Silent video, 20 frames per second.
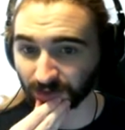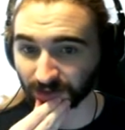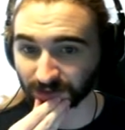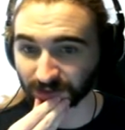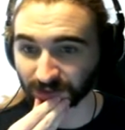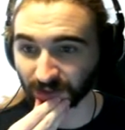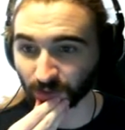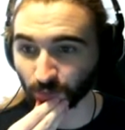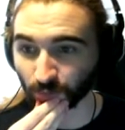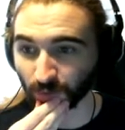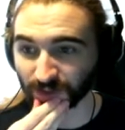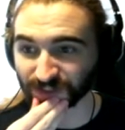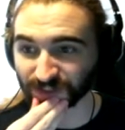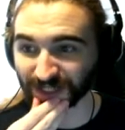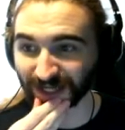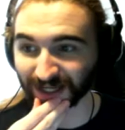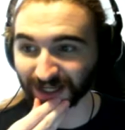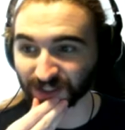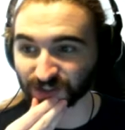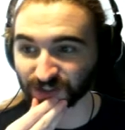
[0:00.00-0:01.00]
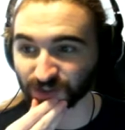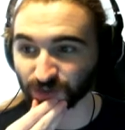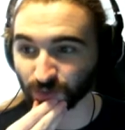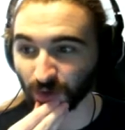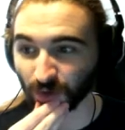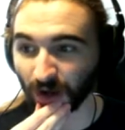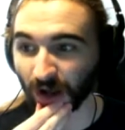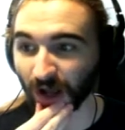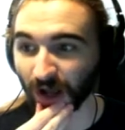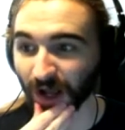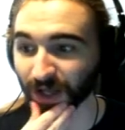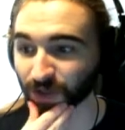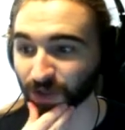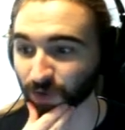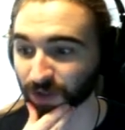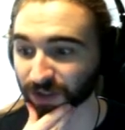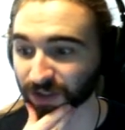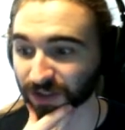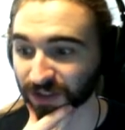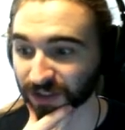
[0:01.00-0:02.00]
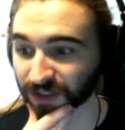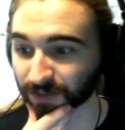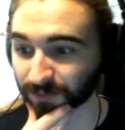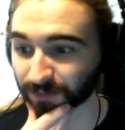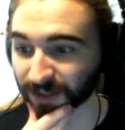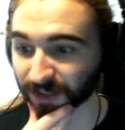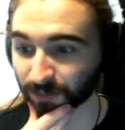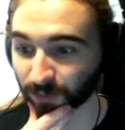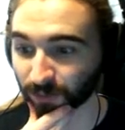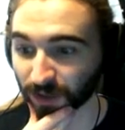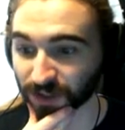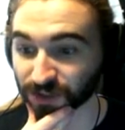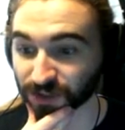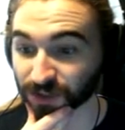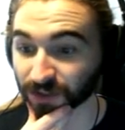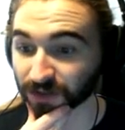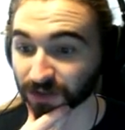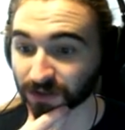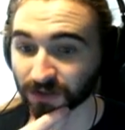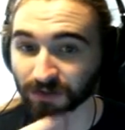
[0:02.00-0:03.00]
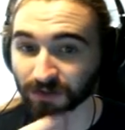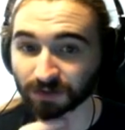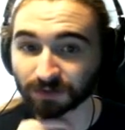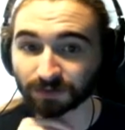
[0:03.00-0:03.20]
I don't know. Once that gets too high, you're going to need a bigger budget.